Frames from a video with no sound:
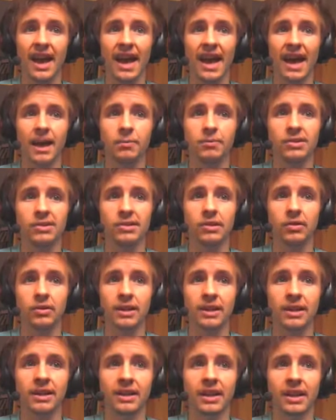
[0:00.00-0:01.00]

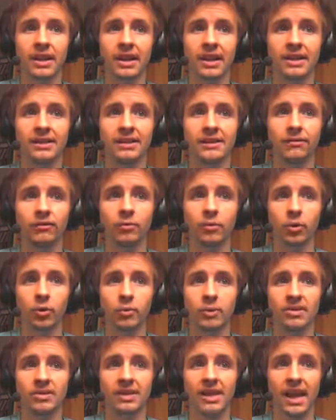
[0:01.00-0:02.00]
absolutely annihilated from
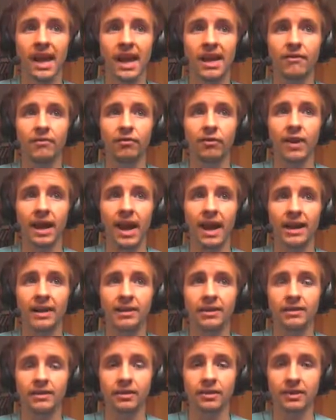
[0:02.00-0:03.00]
almost every
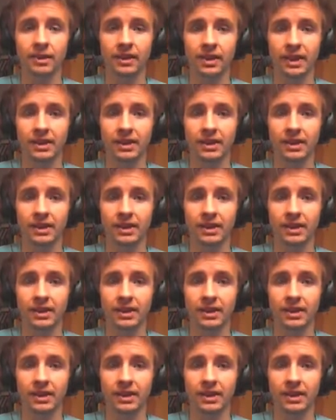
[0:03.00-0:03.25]
angle